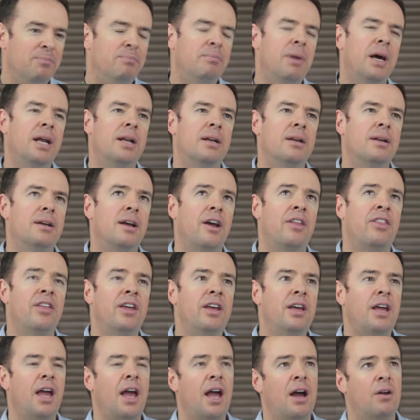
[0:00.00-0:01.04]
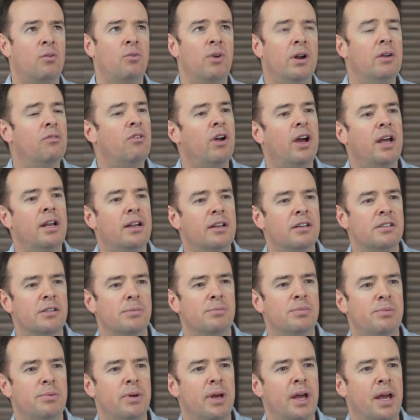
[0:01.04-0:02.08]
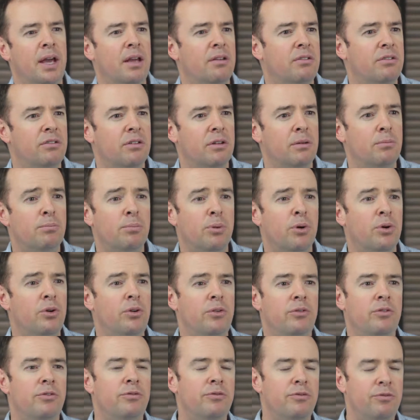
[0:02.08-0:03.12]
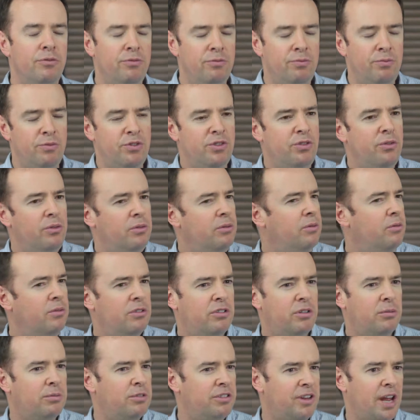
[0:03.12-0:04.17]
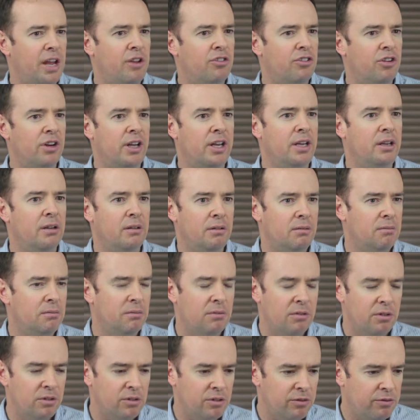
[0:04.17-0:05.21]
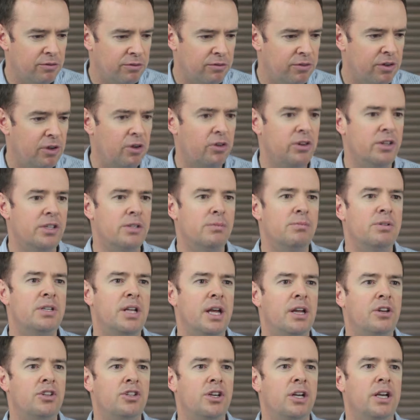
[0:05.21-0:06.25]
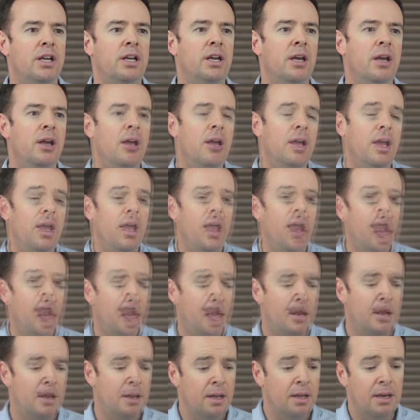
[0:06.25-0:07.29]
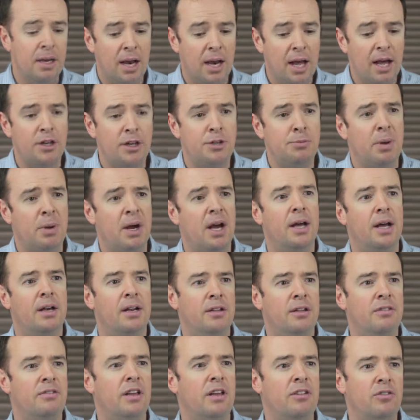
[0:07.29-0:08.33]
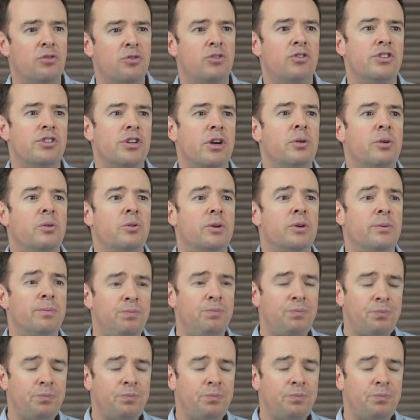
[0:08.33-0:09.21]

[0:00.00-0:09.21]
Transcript: but I think our run rate has improved substantially, very substantially, and in large part it's as a result